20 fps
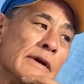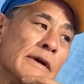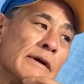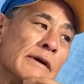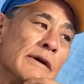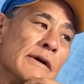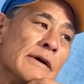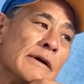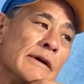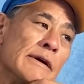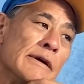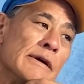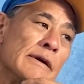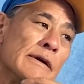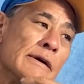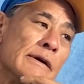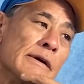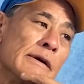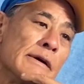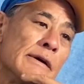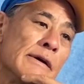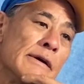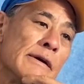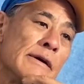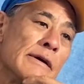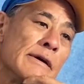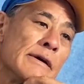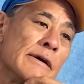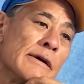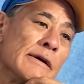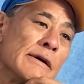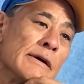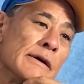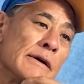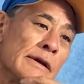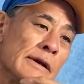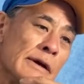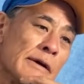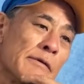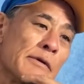and your dad close?
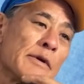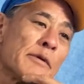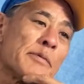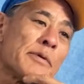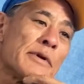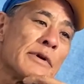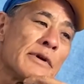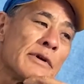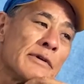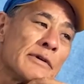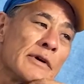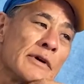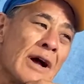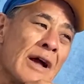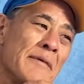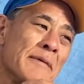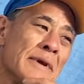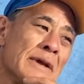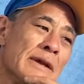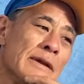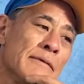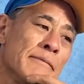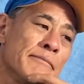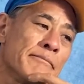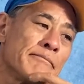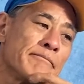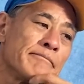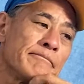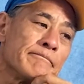Yeah, we were pretty close. I mean,